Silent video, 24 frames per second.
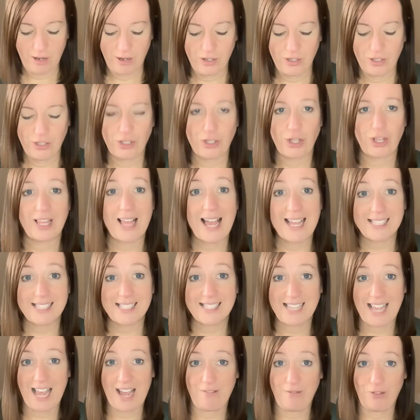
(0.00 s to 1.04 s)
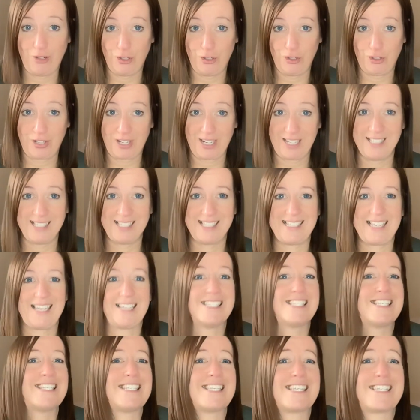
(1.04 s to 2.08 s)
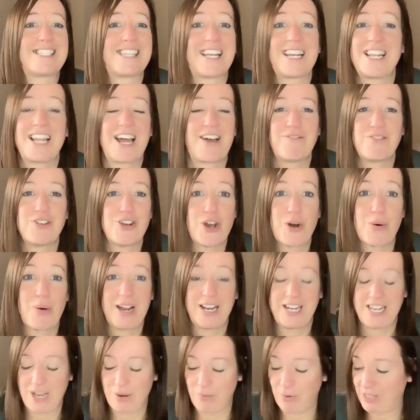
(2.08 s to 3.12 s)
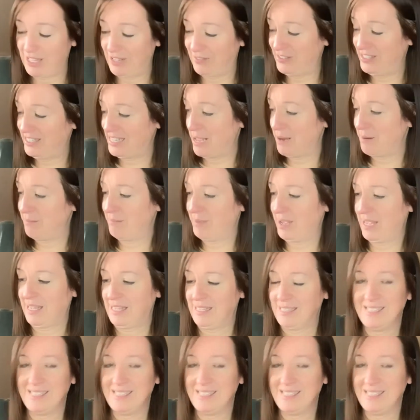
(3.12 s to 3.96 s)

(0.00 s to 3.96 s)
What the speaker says: So let's have a look and see. This is exciting. I have no idea what they've sent me.